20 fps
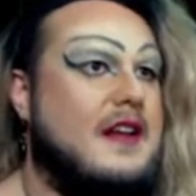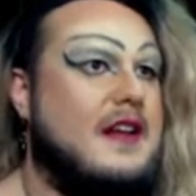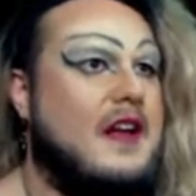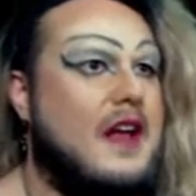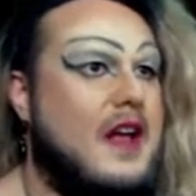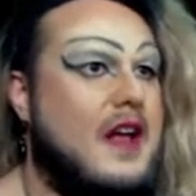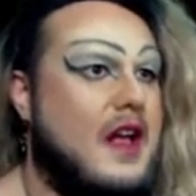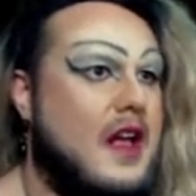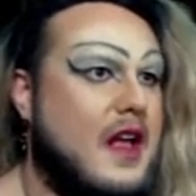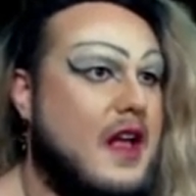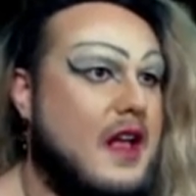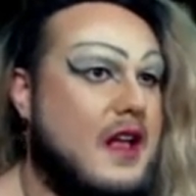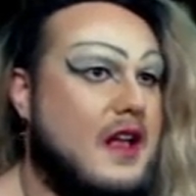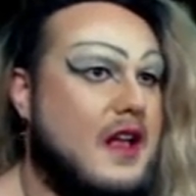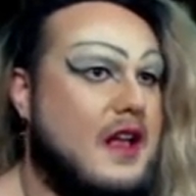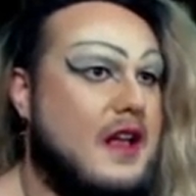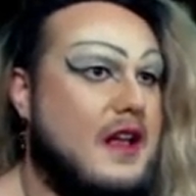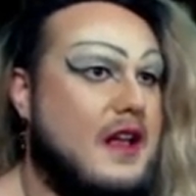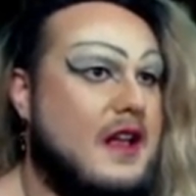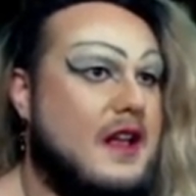
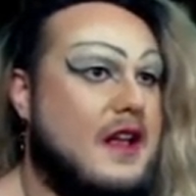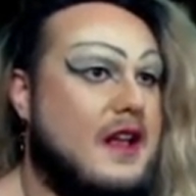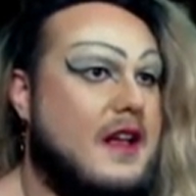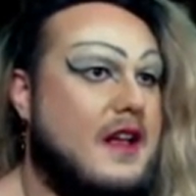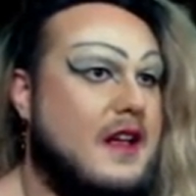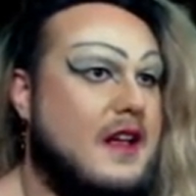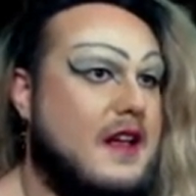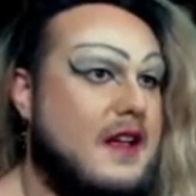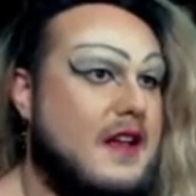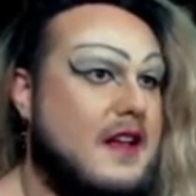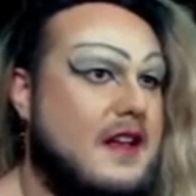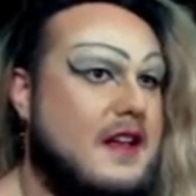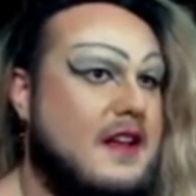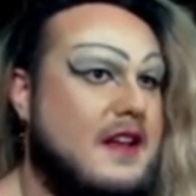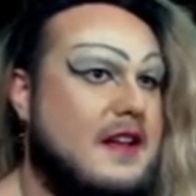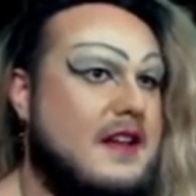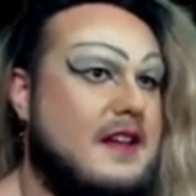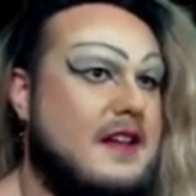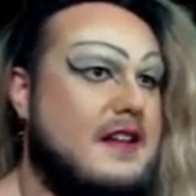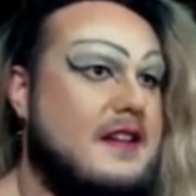
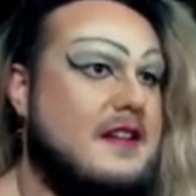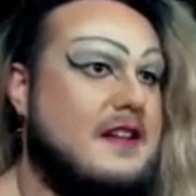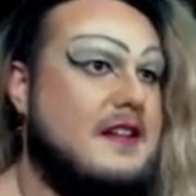Nothing is said.